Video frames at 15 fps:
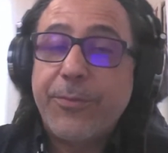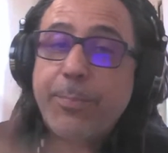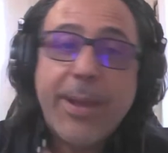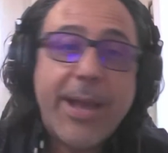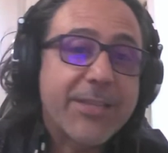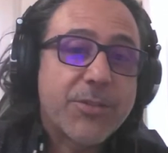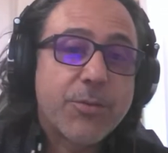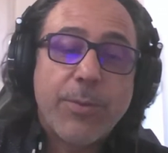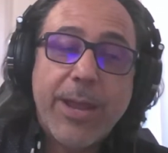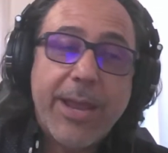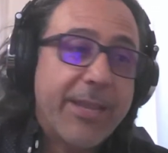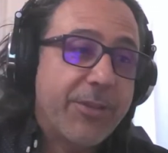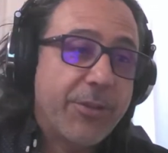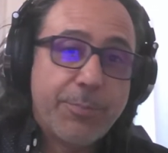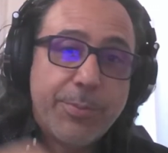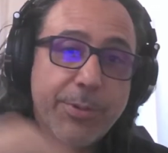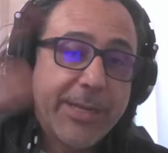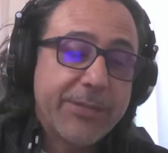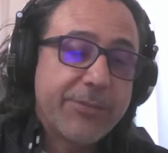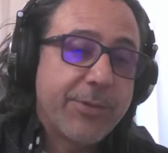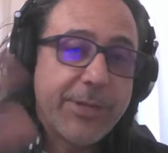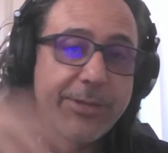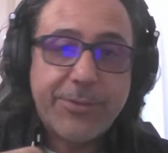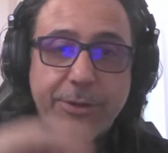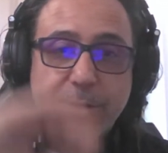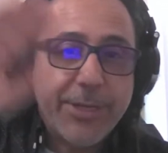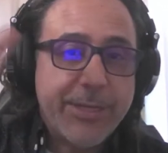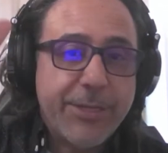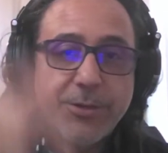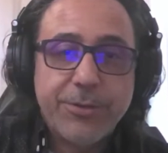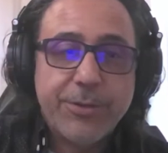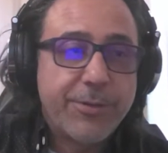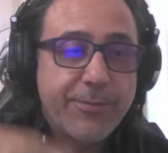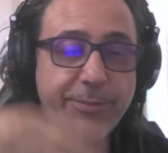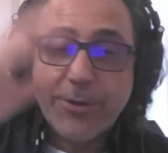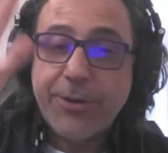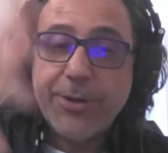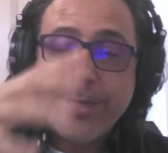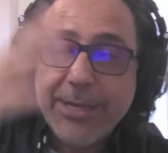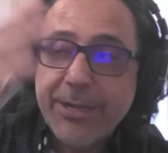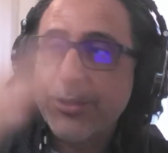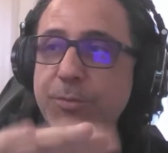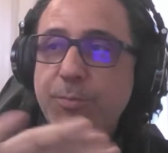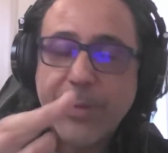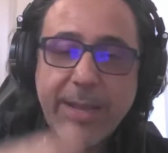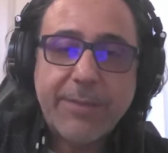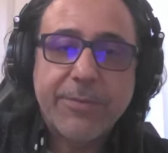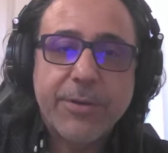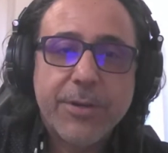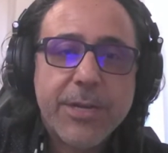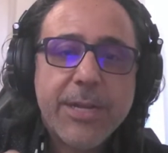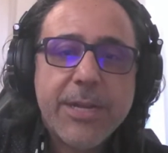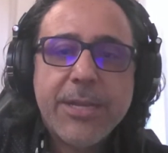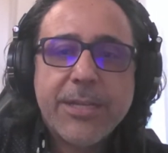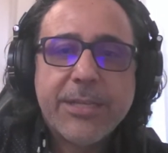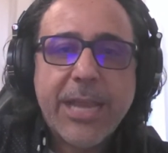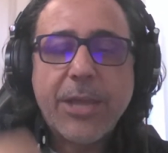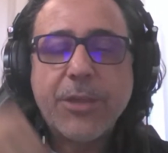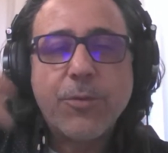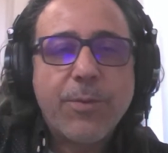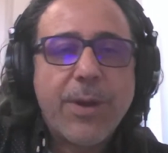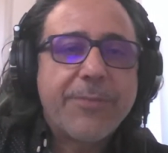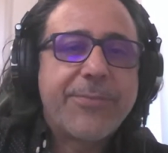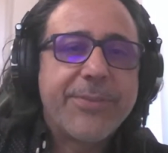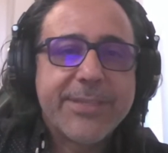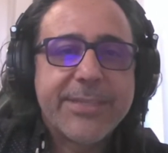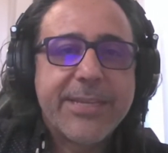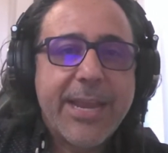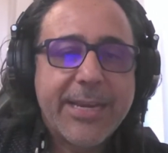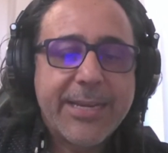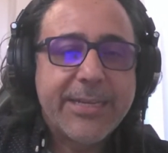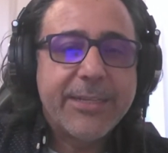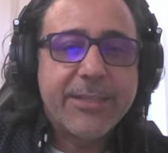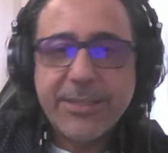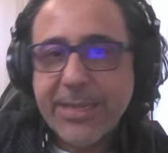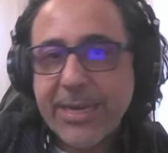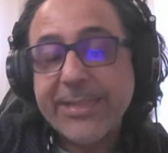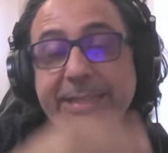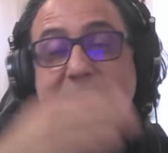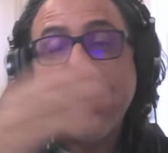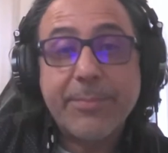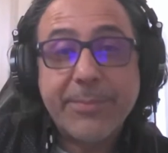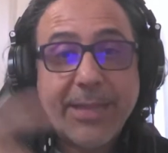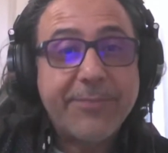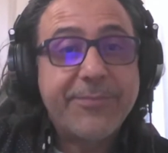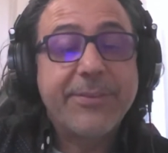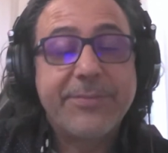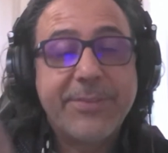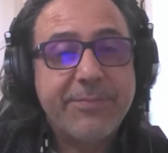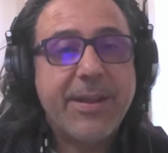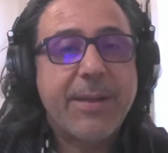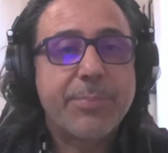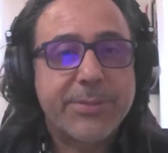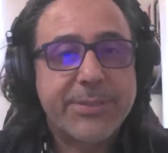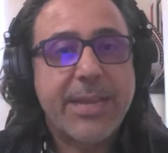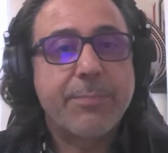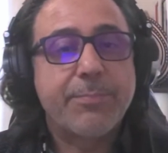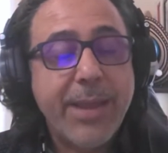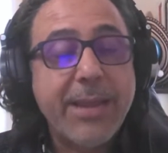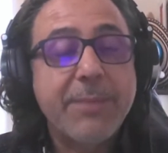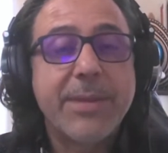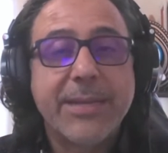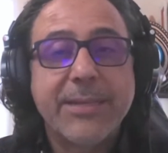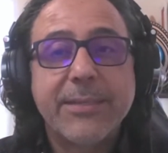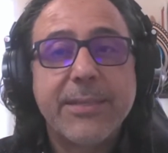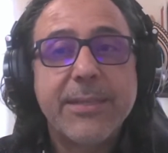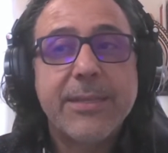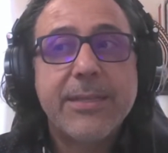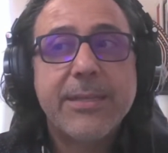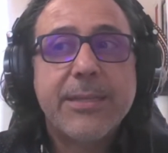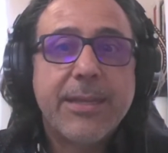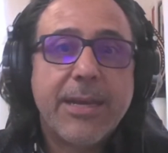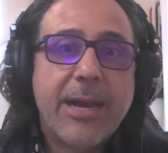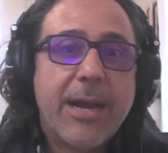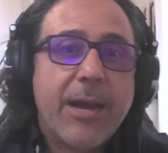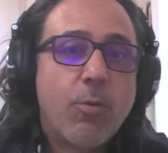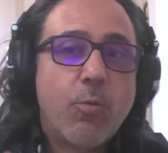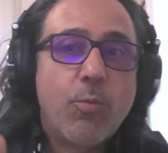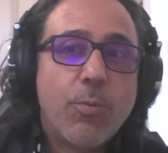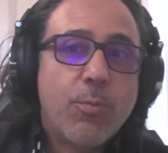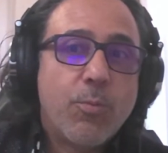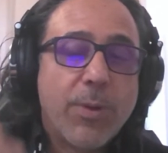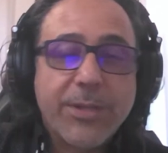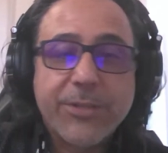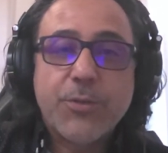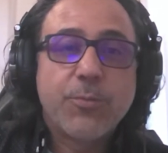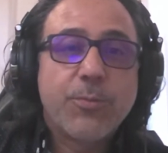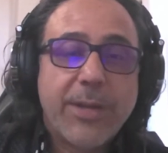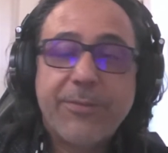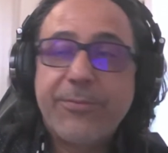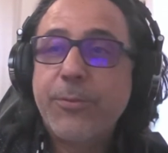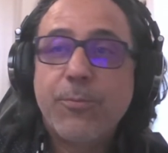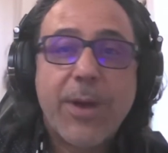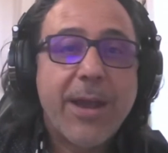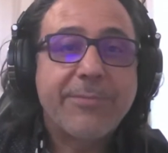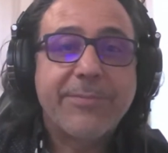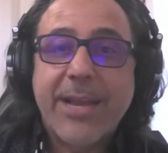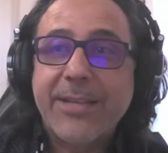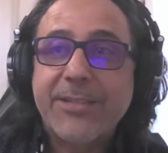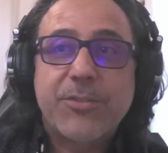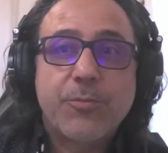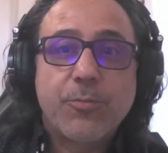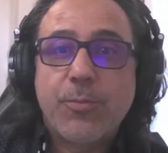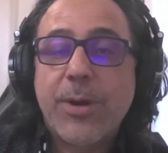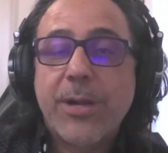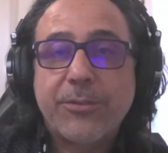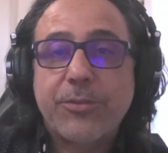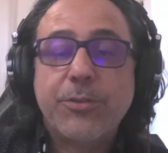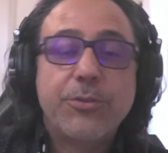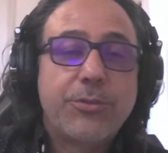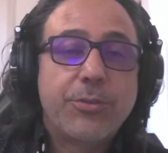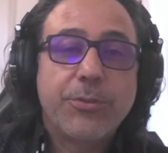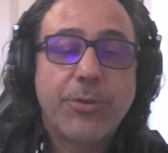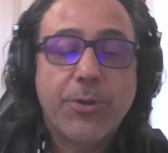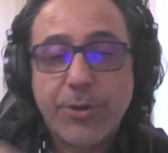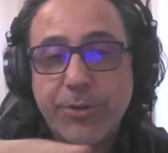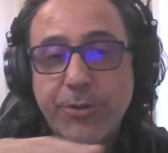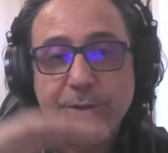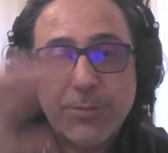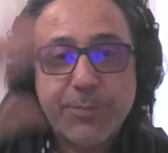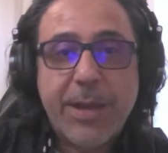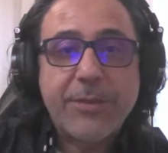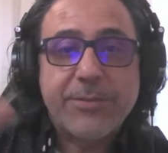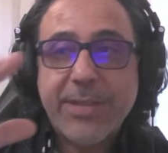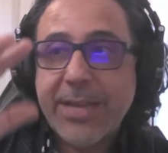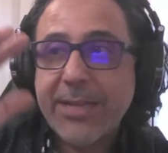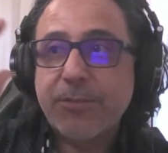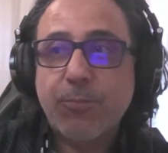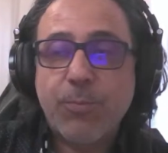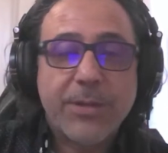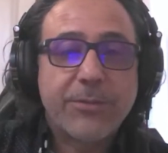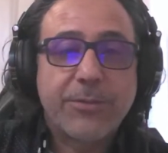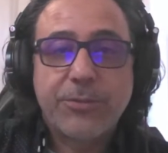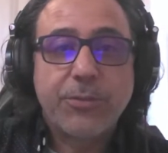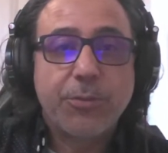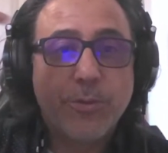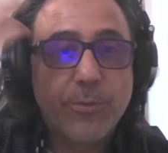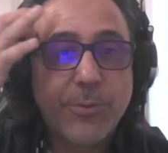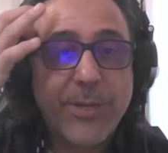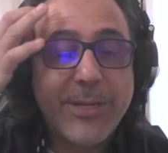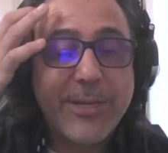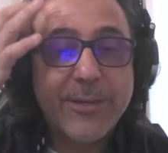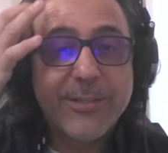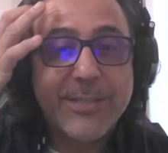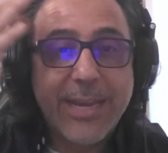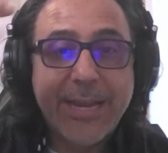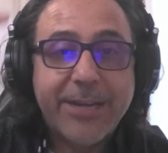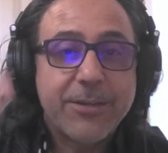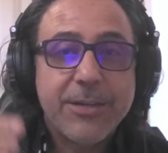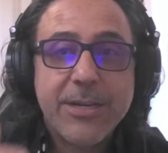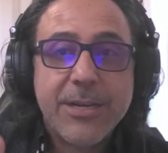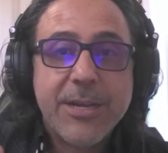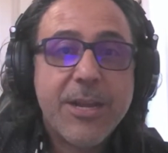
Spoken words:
you pass away, you put into it 30 years, whatever. Now your wife is getting that 55% payment. If your wife dies 1, 2, 2, or your spouse dies 1 to 2, 3 years later,